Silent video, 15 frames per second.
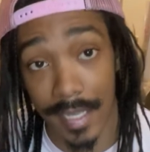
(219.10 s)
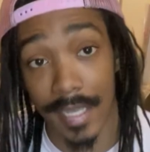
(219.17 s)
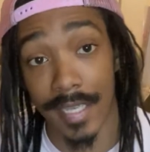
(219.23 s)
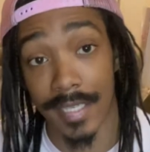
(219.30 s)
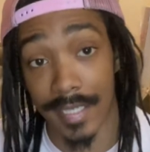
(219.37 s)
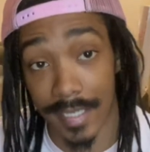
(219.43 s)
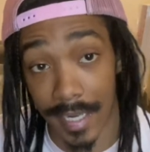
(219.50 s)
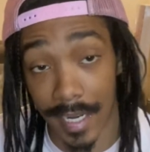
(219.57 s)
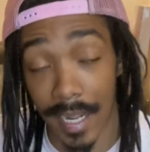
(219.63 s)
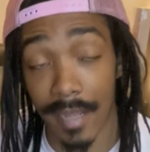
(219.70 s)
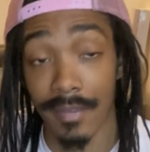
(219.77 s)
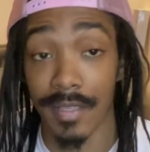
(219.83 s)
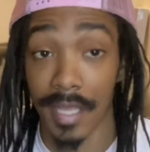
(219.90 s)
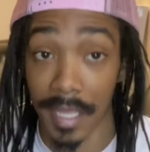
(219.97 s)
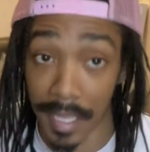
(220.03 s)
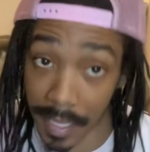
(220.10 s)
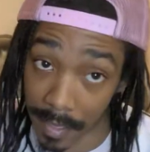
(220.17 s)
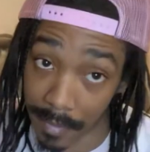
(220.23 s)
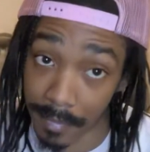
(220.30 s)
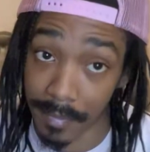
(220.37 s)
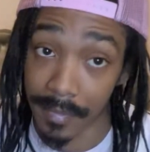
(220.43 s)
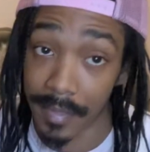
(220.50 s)
Shout out to
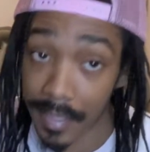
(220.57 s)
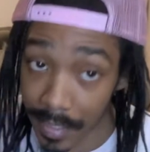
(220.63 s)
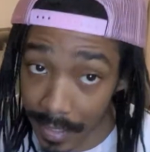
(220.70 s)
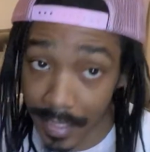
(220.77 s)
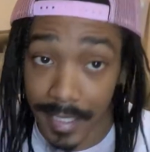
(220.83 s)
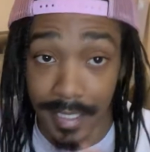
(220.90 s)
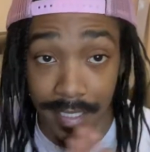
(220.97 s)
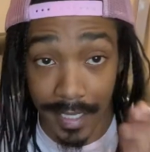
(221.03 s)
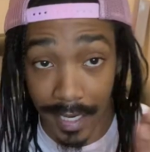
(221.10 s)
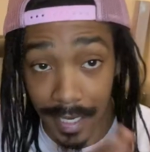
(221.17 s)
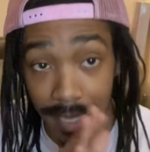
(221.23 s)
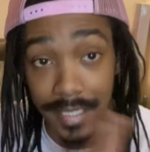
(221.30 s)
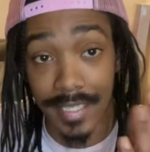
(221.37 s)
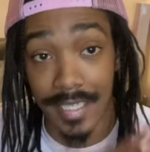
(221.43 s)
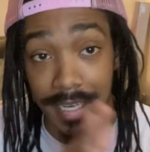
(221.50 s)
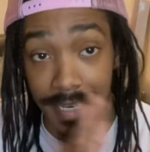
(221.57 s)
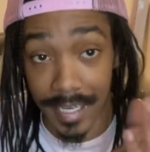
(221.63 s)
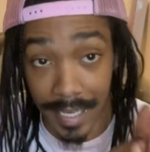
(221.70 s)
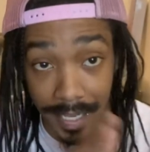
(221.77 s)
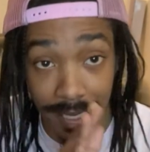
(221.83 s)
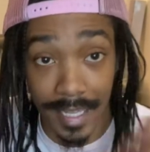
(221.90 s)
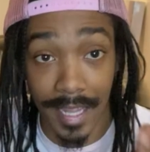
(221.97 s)
him. Shout out to
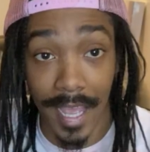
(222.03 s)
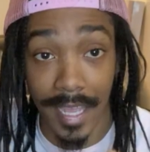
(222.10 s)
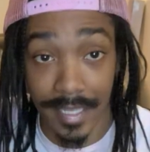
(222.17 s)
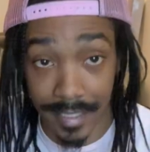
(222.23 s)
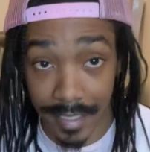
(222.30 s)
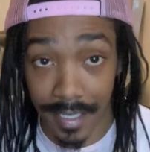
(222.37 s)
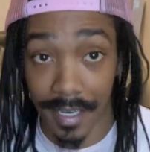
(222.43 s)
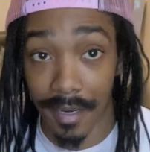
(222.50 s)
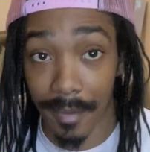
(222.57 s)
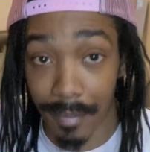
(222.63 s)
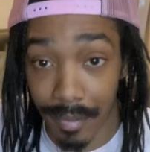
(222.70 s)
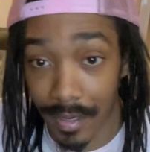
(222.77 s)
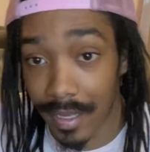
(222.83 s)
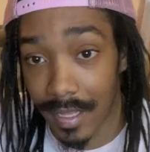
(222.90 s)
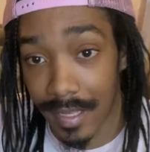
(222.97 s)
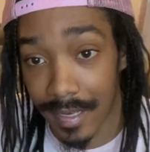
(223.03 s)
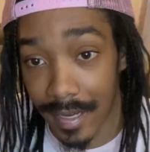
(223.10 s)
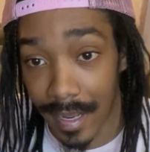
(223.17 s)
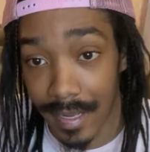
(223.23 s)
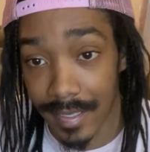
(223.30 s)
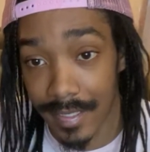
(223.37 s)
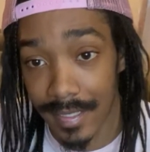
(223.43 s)
Nick Claxton of the Brooklyn
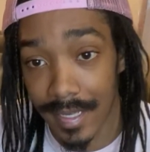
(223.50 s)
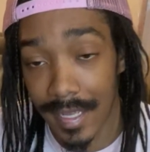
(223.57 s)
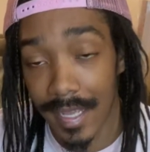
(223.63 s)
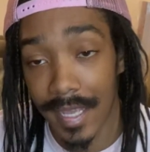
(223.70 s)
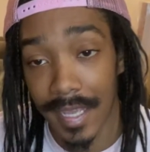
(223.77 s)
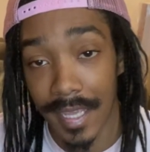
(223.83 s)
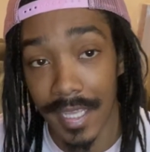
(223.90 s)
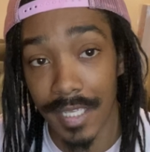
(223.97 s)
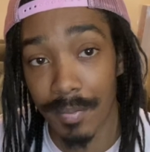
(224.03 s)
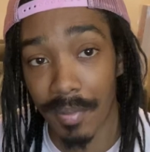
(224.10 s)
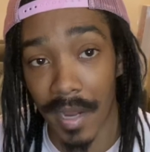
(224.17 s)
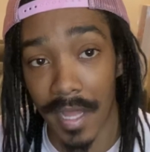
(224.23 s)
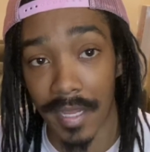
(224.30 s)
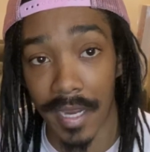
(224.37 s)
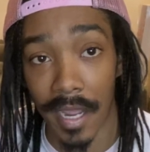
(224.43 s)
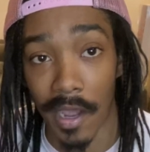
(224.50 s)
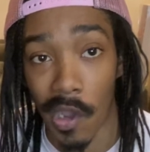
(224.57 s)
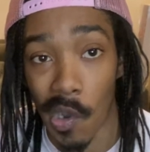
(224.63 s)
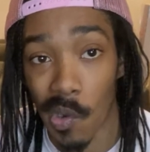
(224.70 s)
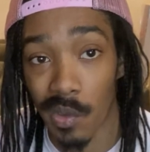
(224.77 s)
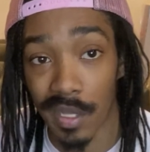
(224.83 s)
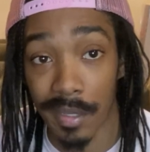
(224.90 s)
Nets. He's probably their
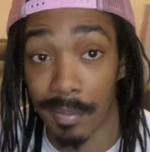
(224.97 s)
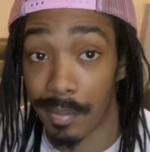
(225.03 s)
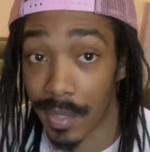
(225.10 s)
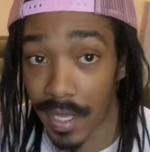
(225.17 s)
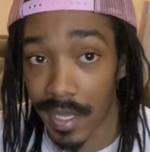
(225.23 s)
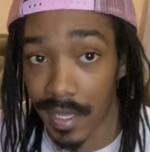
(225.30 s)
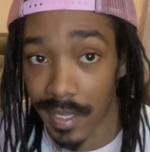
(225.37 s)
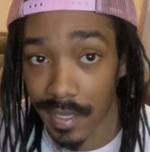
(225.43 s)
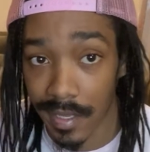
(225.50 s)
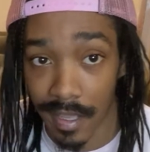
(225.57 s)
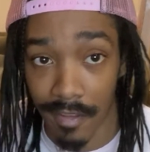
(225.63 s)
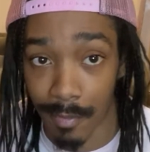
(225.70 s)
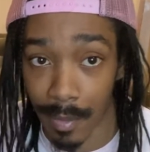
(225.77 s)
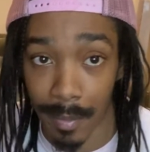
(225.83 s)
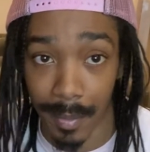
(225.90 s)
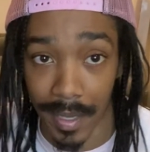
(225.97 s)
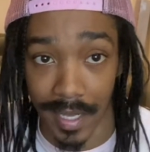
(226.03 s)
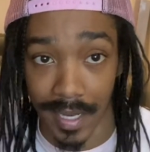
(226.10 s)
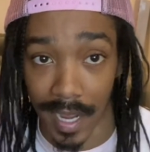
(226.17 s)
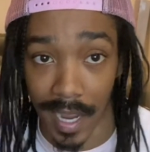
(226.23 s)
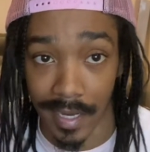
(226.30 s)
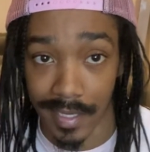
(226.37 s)
only big, if we're
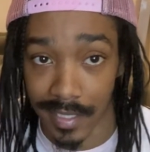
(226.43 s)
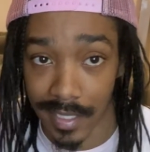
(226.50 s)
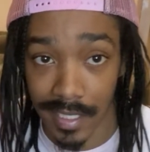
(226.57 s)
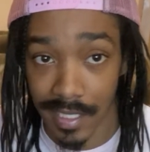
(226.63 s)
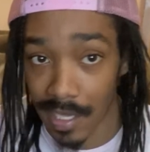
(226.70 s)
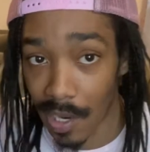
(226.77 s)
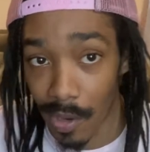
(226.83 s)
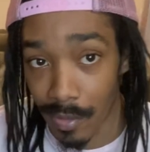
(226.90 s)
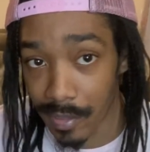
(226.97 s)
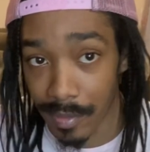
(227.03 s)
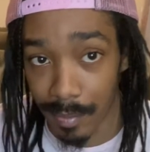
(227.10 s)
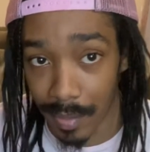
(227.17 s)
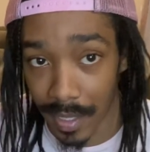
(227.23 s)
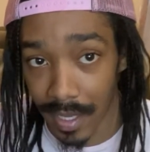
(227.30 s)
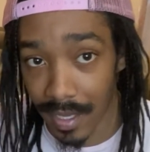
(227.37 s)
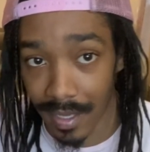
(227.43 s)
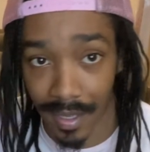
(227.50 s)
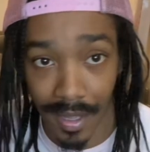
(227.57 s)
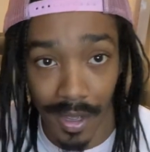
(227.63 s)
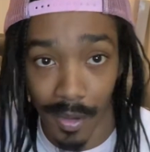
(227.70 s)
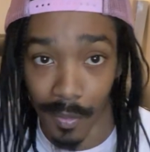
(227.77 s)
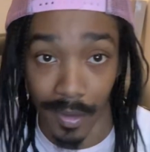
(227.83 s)
being honest. He's their only big.
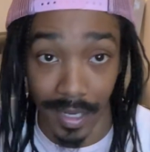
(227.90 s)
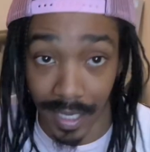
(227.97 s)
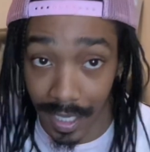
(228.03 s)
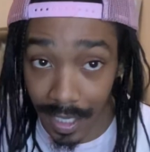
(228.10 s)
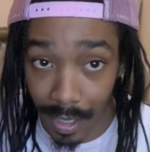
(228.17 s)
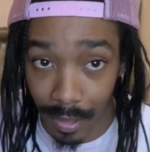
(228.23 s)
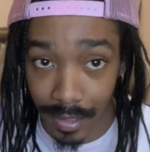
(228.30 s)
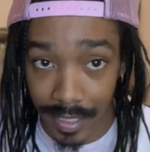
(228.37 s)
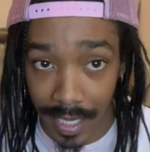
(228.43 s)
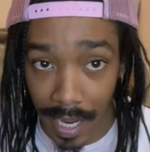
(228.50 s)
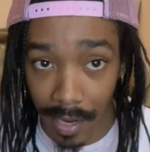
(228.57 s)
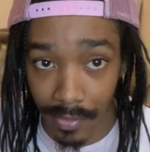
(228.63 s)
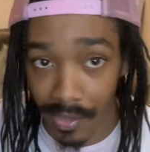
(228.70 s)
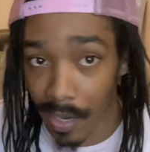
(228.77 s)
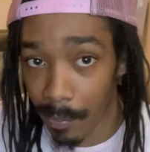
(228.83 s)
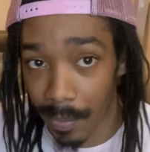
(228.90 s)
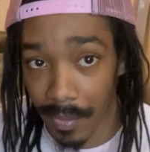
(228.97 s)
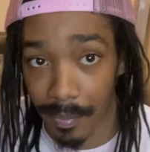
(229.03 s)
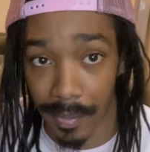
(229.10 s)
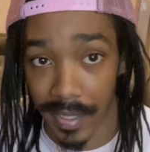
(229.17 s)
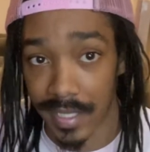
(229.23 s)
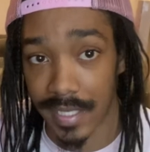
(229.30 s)
When he goes out, they
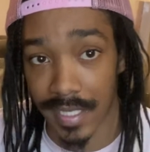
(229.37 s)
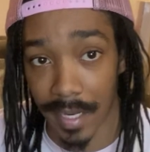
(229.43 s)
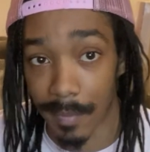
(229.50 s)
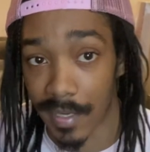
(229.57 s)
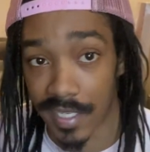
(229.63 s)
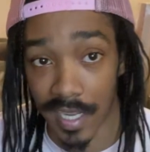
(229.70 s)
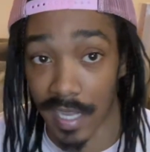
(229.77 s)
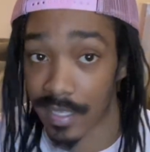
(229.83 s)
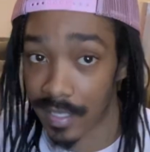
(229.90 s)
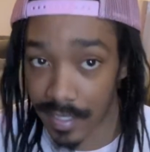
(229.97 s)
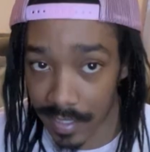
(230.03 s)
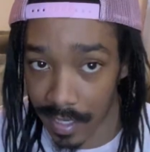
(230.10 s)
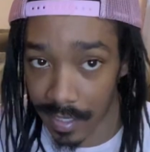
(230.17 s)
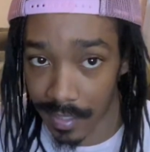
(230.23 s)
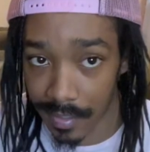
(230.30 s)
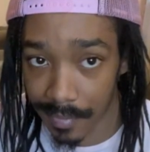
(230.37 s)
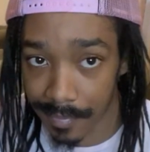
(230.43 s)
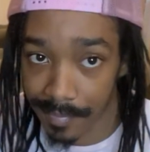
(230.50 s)
put Ben Simmons as a center.